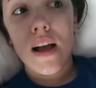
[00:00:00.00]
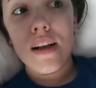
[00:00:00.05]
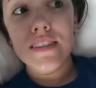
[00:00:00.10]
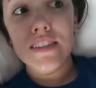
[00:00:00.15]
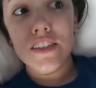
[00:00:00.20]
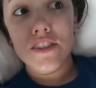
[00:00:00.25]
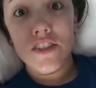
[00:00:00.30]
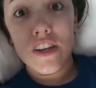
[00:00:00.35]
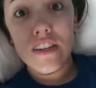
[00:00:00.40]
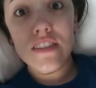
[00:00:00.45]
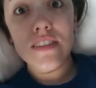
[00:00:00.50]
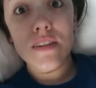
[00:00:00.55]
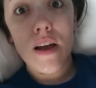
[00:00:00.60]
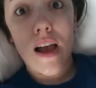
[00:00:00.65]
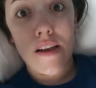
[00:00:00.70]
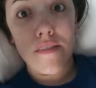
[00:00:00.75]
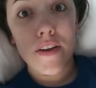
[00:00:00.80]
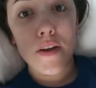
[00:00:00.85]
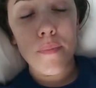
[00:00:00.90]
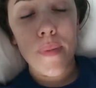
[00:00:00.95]
I suggest
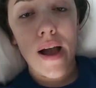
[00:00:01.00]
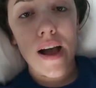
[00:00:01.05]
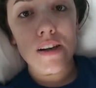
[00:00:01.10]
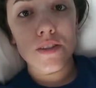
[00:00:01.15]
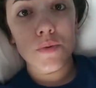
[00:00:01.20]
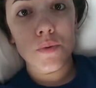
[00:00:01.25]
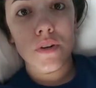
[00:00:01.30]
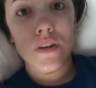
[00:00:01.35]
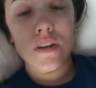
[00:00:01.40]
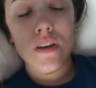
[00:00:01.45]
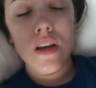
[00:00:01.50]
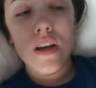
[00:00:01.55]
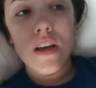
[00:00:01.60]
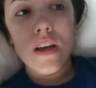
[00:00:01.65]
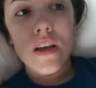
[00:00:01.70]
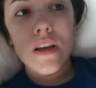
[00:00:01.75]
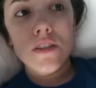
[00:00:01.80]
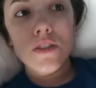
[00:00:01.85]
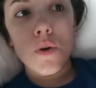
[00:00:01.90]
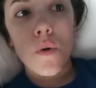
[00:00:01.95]
having a password
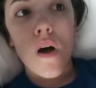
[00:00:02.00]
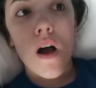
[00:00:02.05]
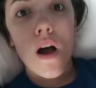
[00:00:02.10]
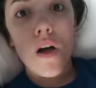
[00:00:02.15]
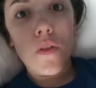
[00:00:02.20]
so